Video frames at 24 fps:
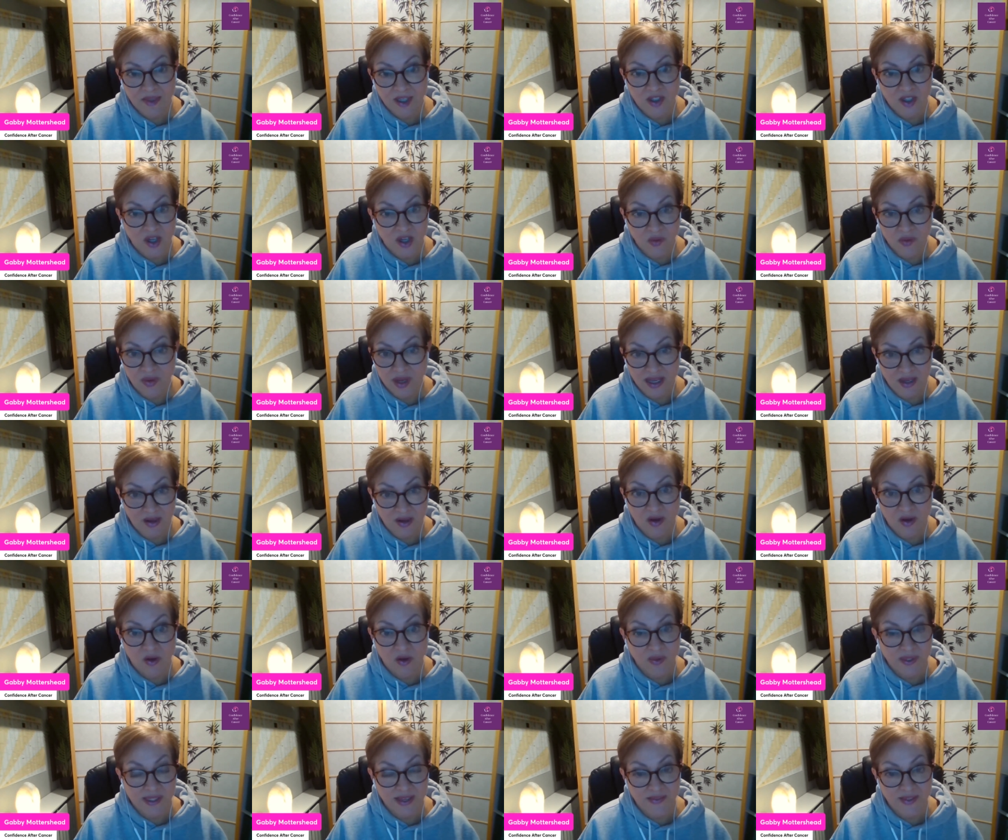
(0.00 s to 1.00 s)
You don't
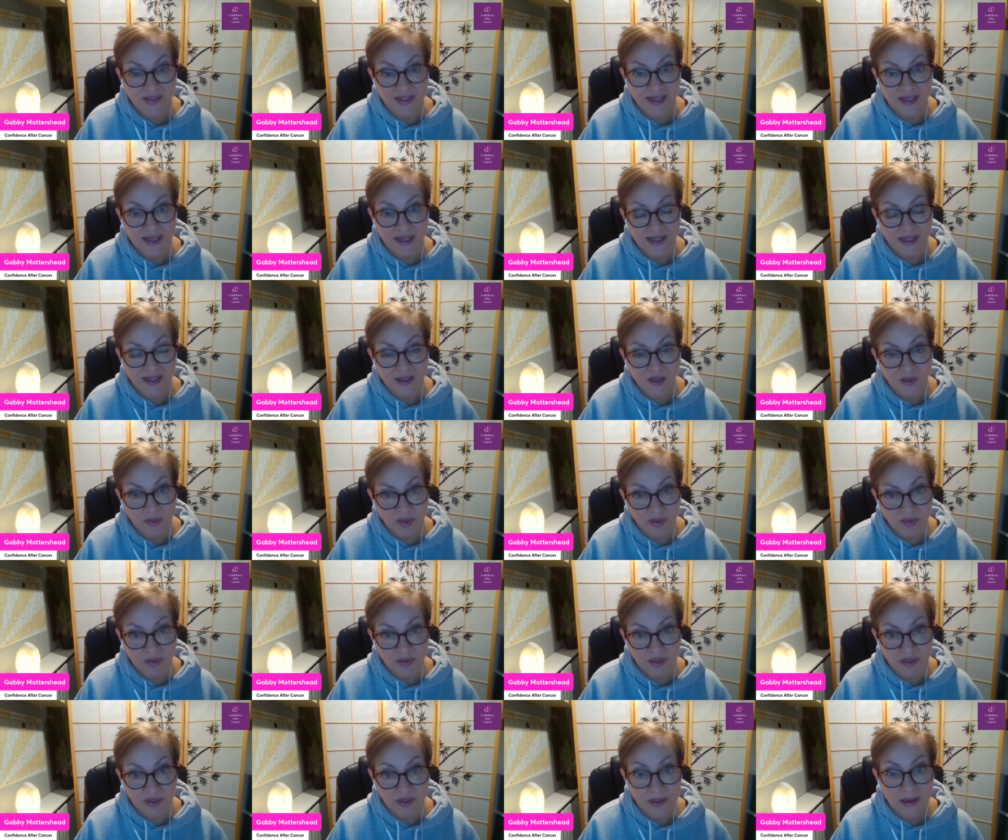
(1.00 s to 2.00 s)
always have to take a
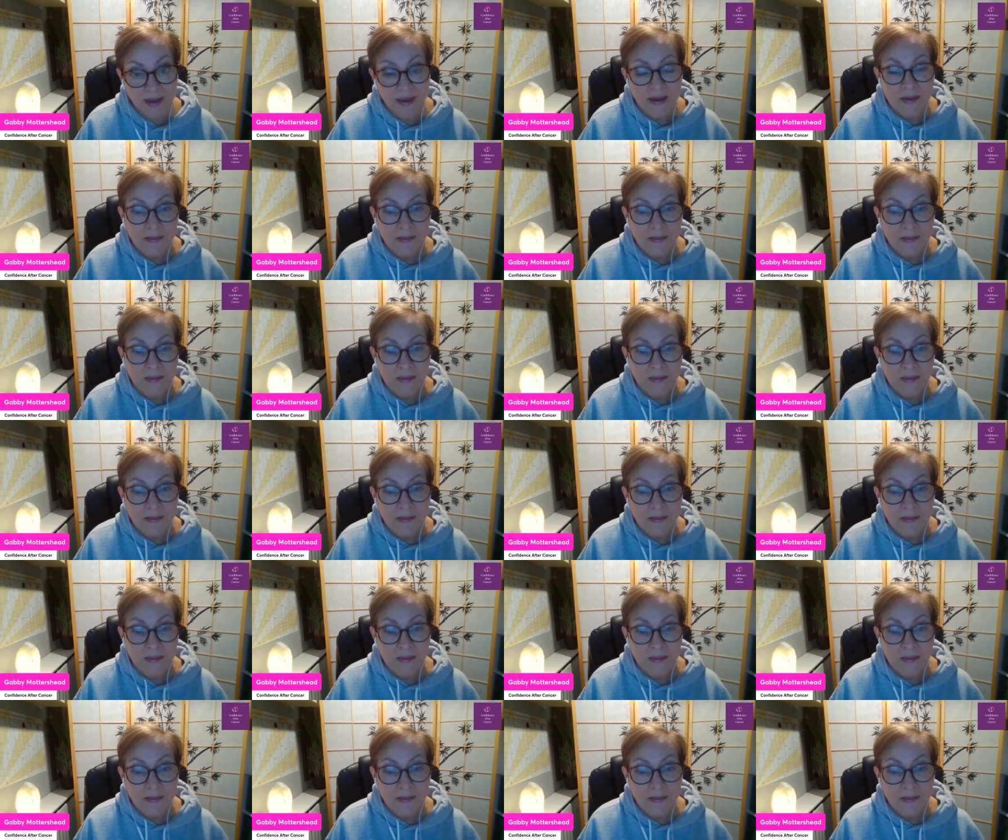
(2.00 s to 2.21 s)
supplement.